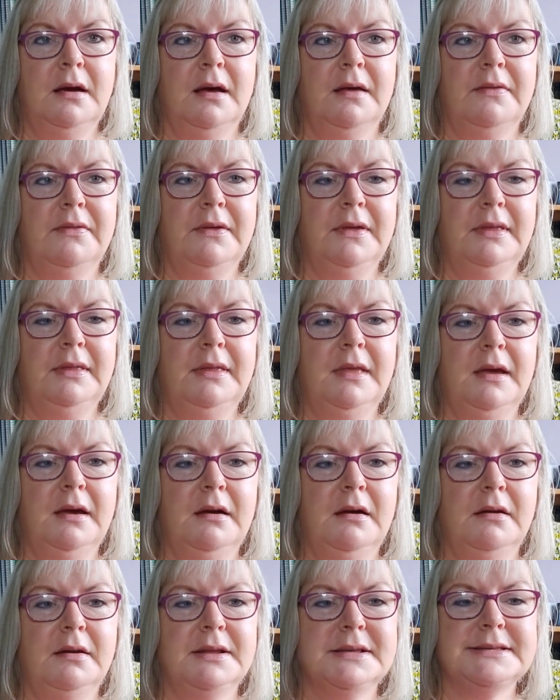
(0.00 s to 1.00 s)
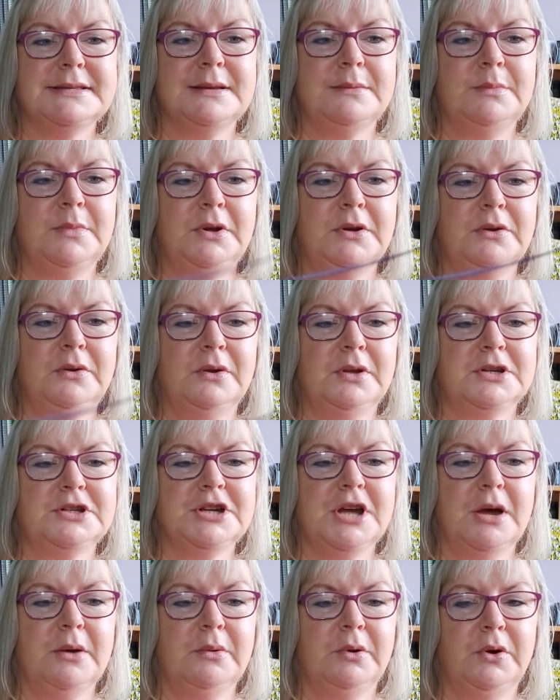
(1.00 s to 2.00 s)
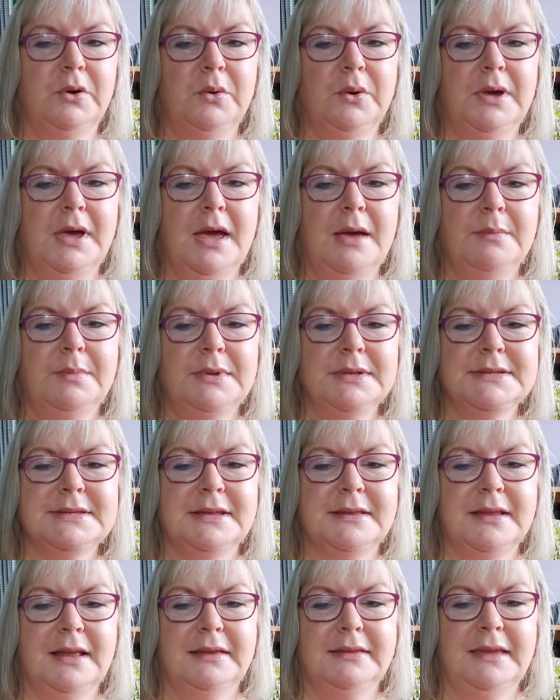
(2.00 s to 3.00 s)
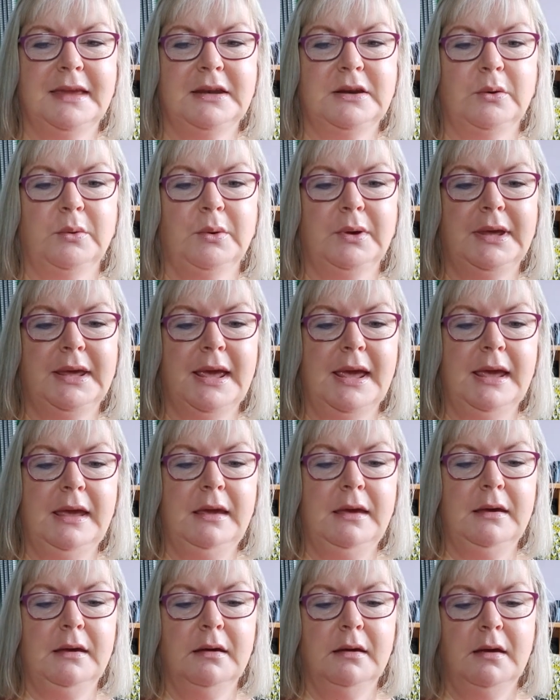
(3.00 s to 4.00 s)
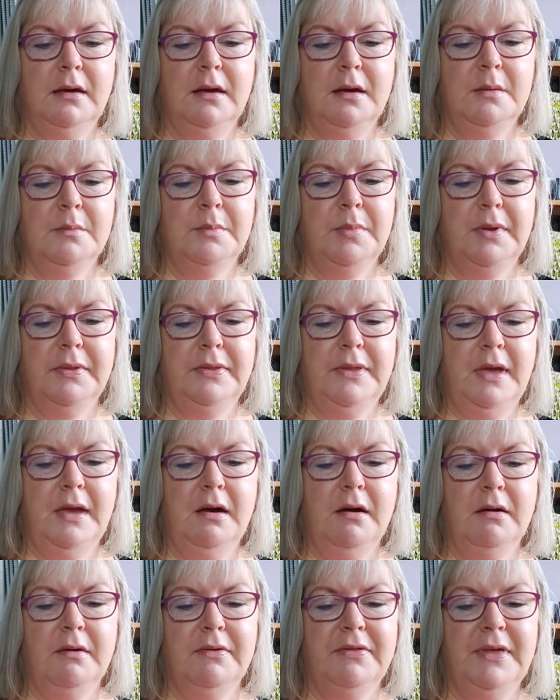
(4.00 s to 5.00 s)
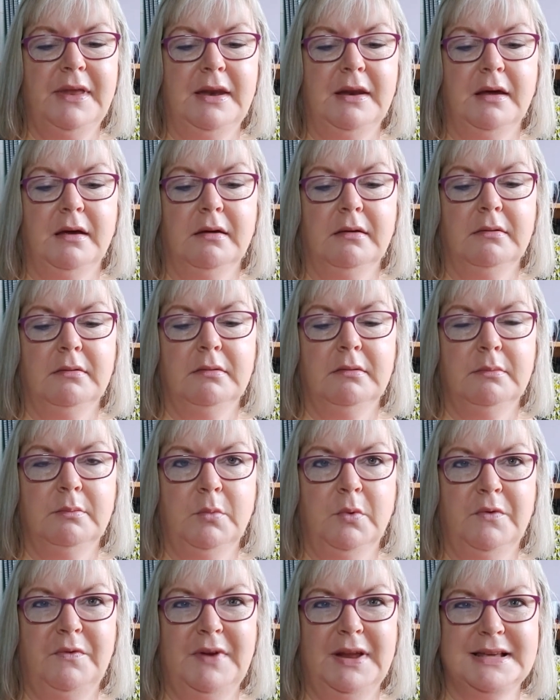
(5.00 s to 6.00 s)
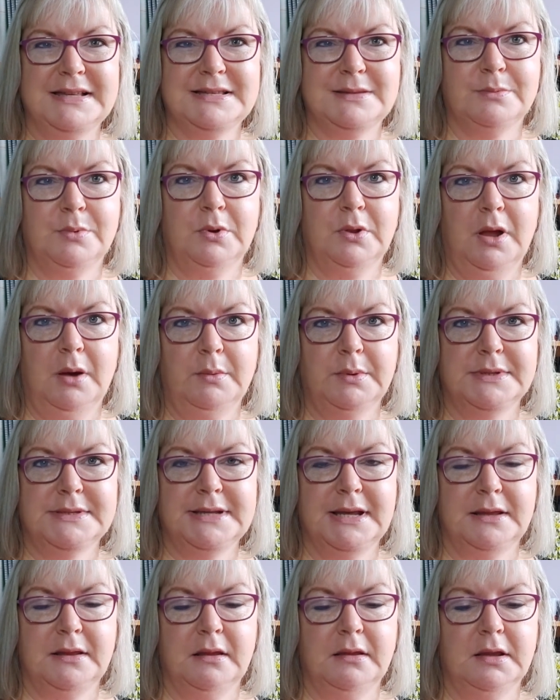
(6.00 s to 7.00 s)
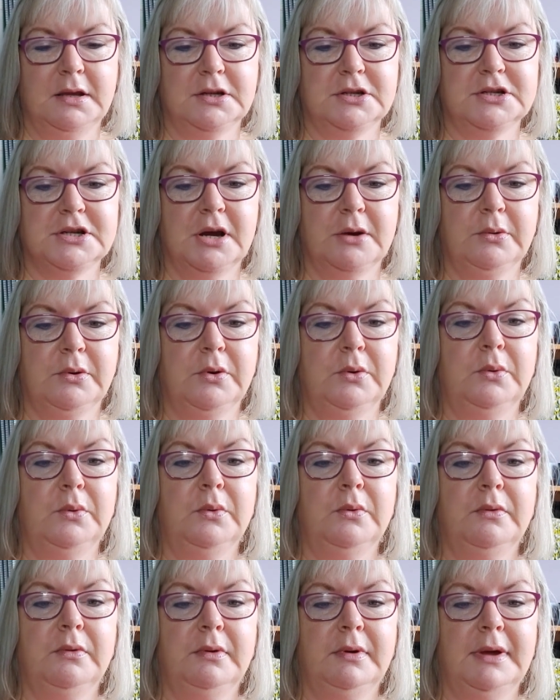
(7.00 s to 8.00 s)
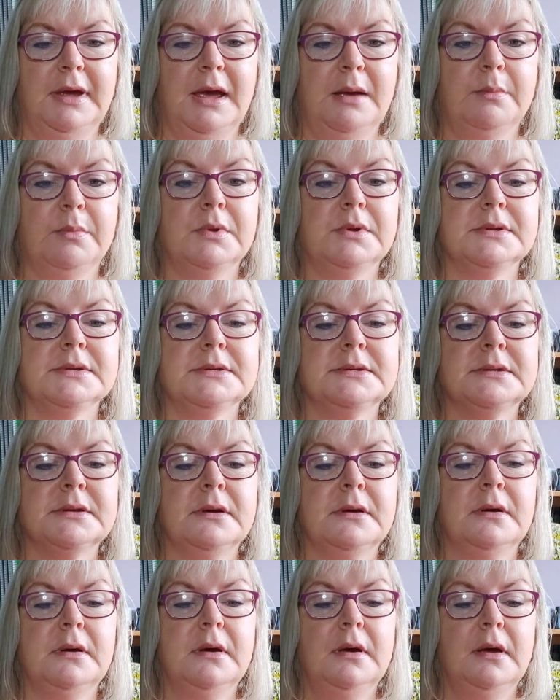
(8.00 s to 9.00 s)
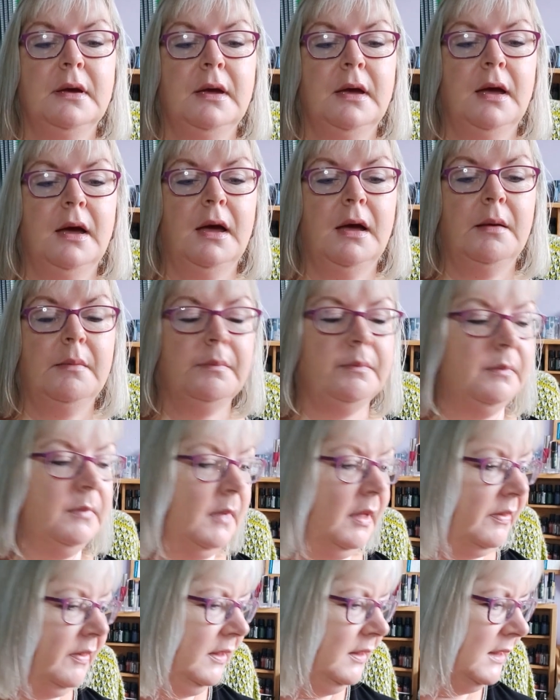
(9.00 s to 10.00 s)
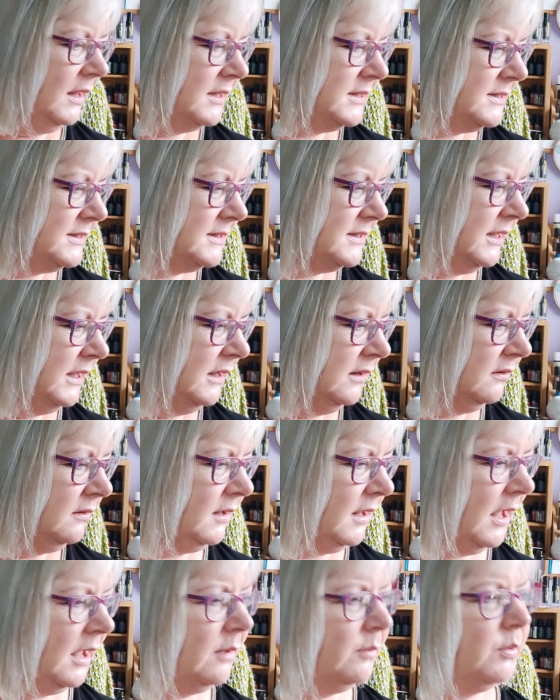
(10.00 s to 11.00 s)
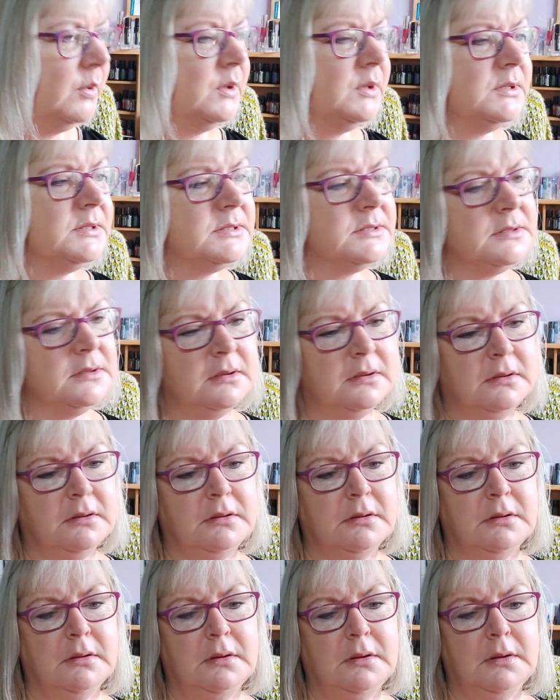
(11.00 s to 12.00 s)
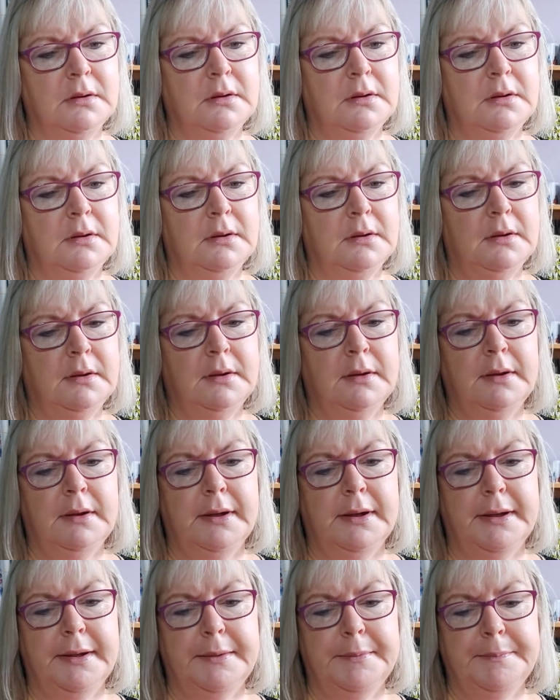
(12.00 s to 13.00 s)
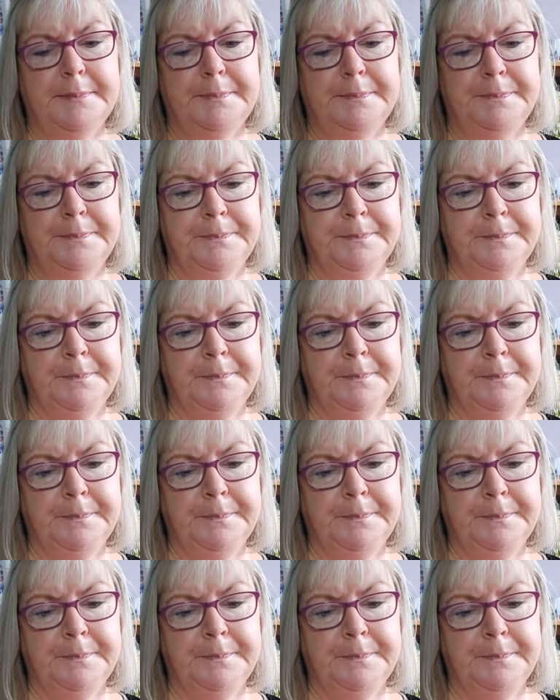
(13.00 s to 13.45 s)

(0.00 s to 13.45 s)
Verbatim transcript: I think they're kind of similar to the Gu cables in that they don't kink, but they are thinner, more flexible, I would say, than the Gu cables. Um, I think they're steel cables. Um,